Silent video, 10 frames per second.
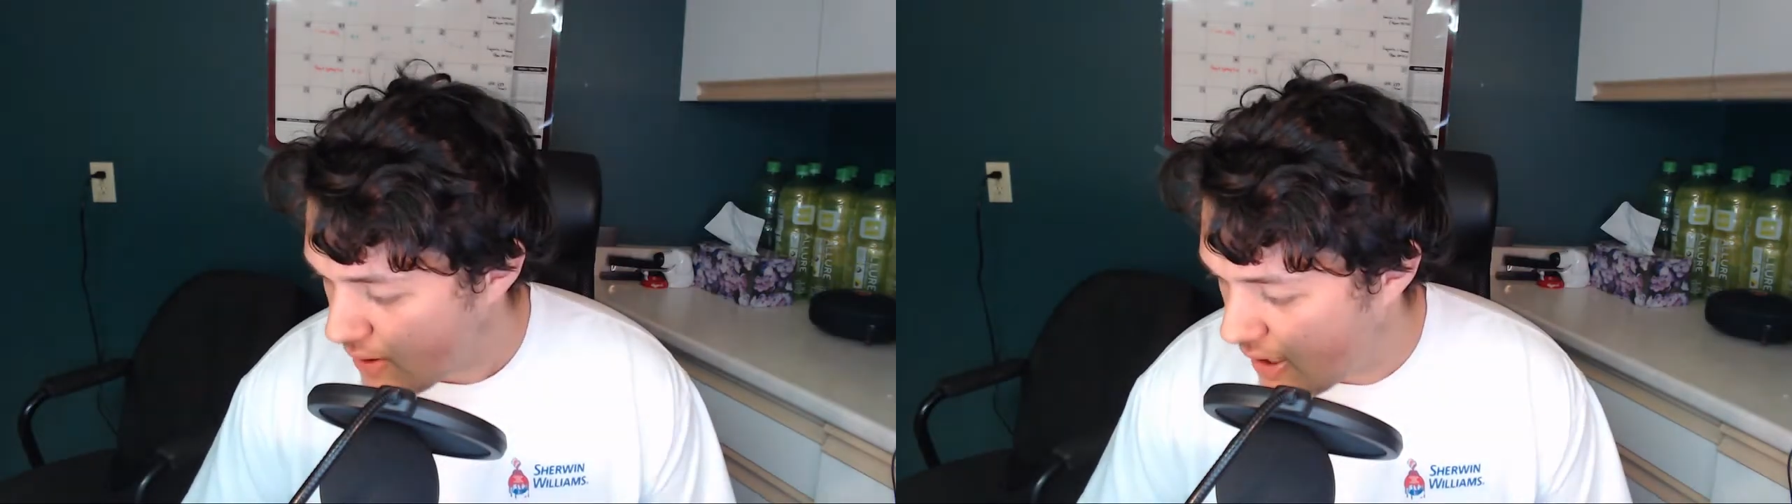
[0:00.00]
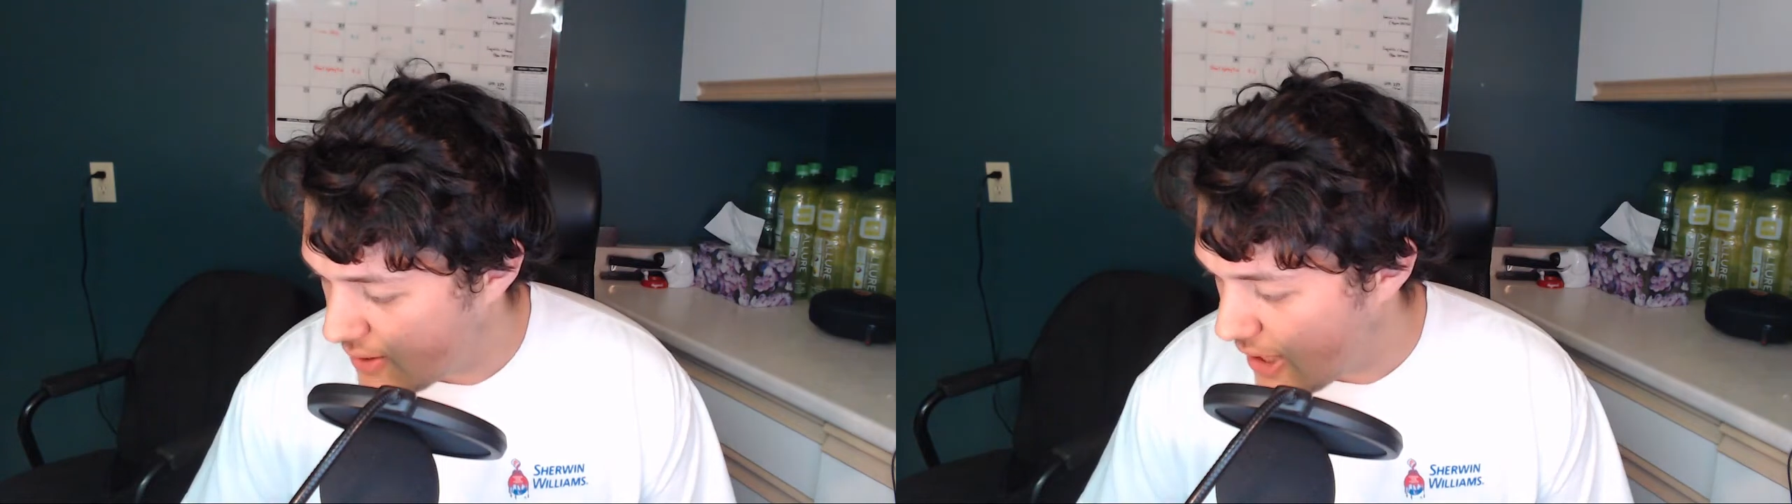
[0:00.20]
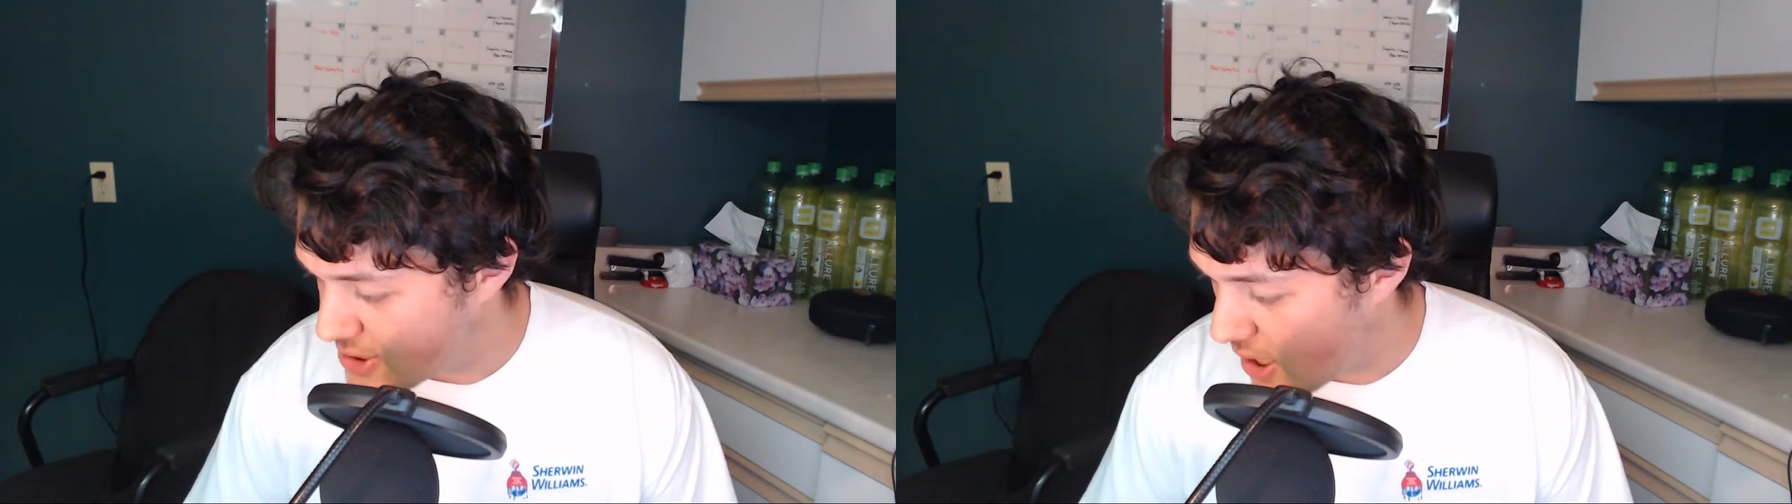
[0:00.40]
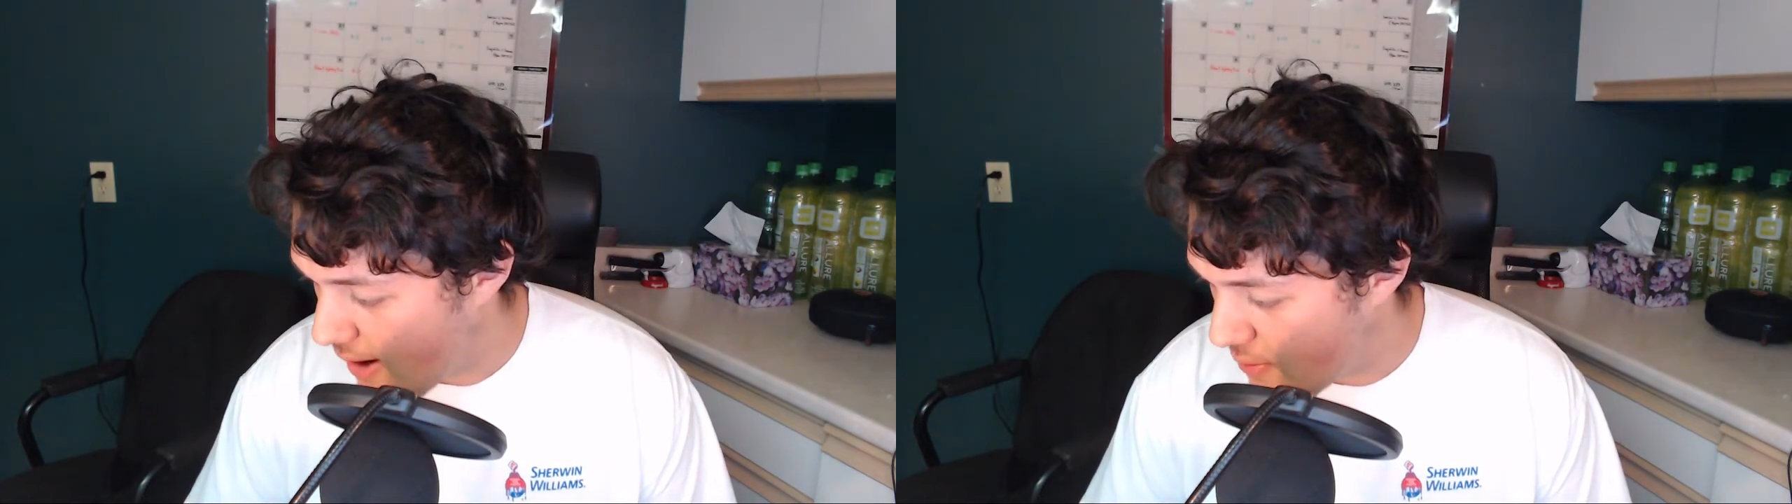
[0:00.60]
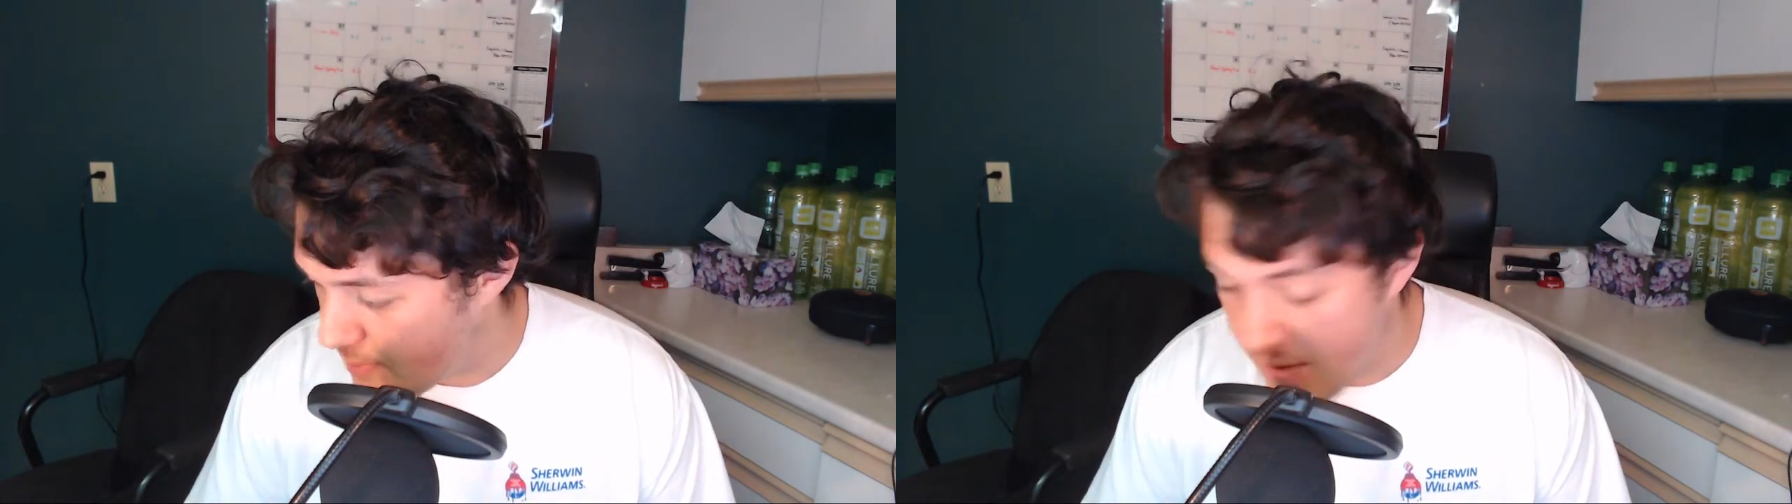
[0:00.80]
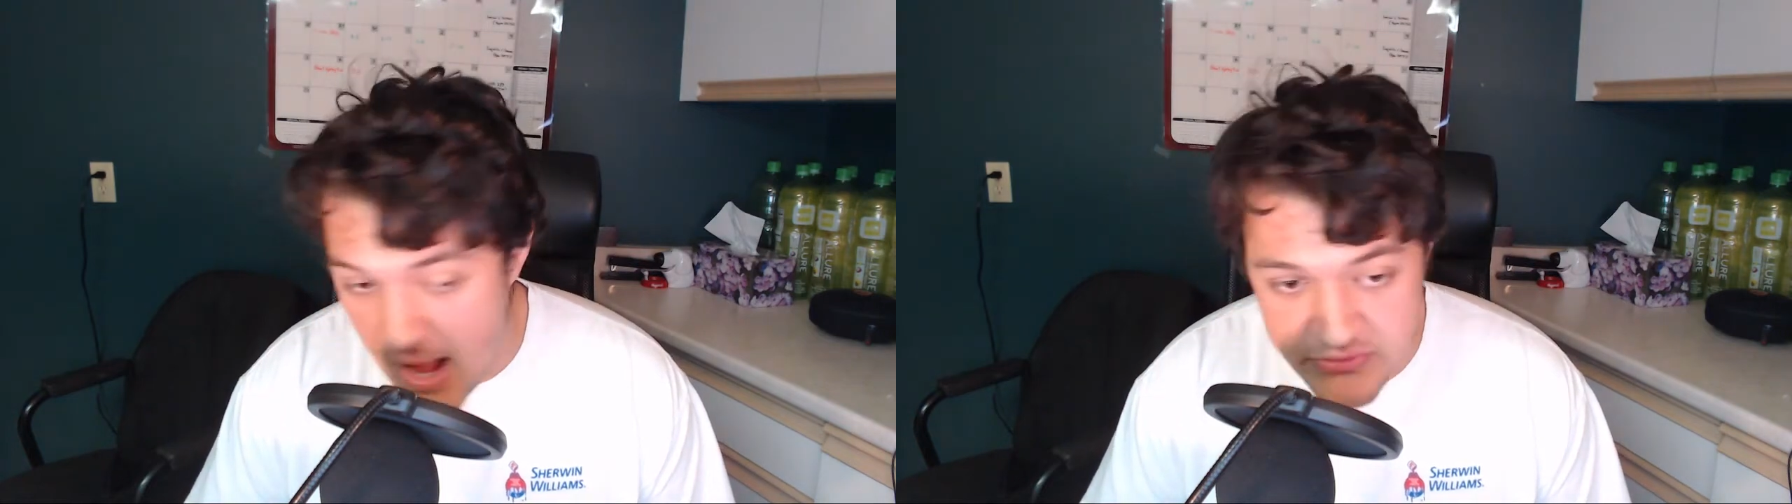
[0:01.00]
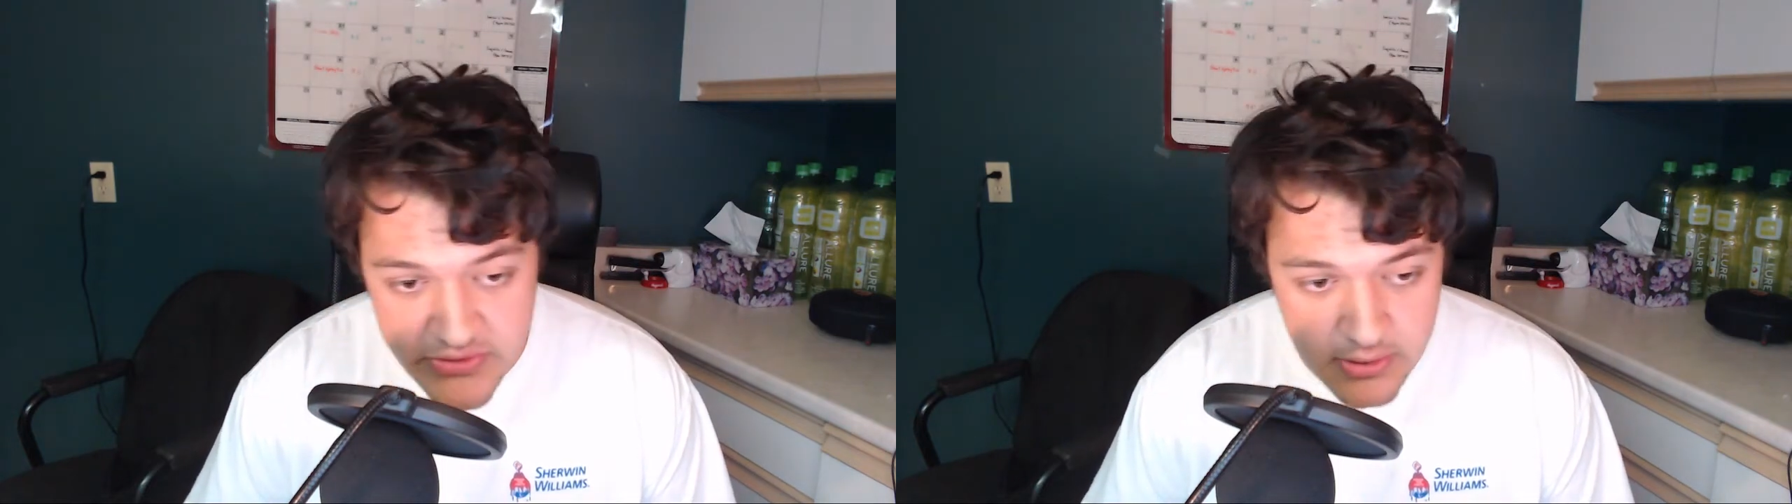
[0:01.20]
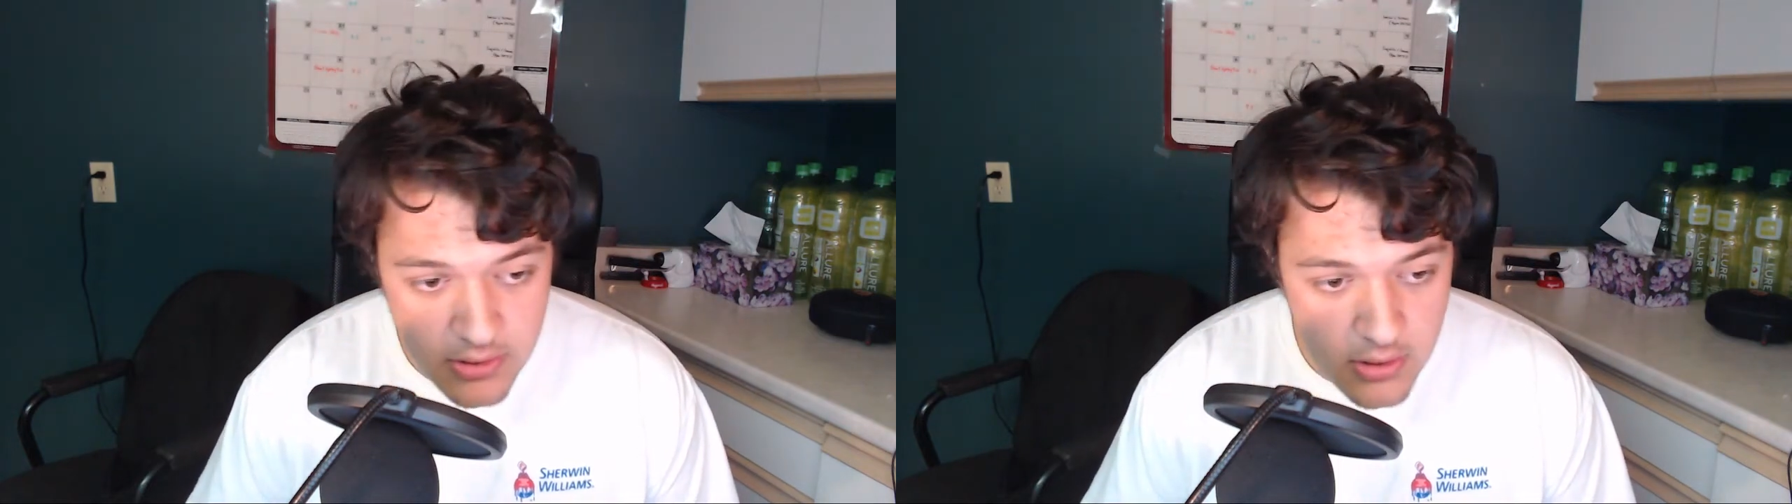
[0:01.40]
Uh, that's how I would pronounce it.